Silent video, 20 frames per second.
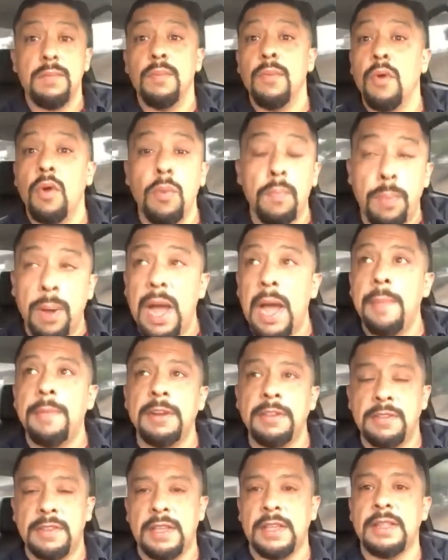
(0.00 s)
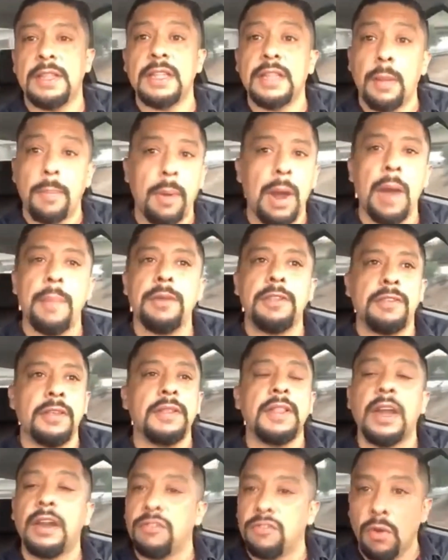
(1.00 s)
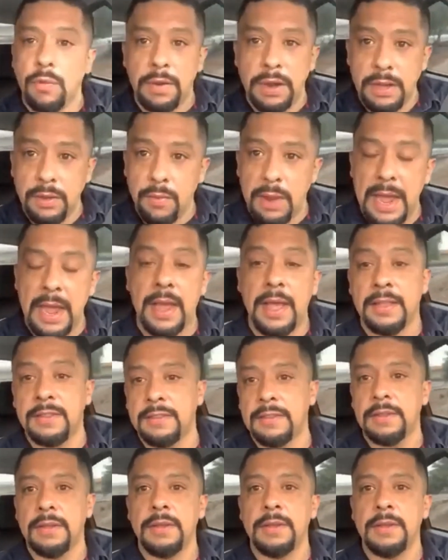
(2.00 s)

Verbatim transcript: more poverty than the poverty that it already has.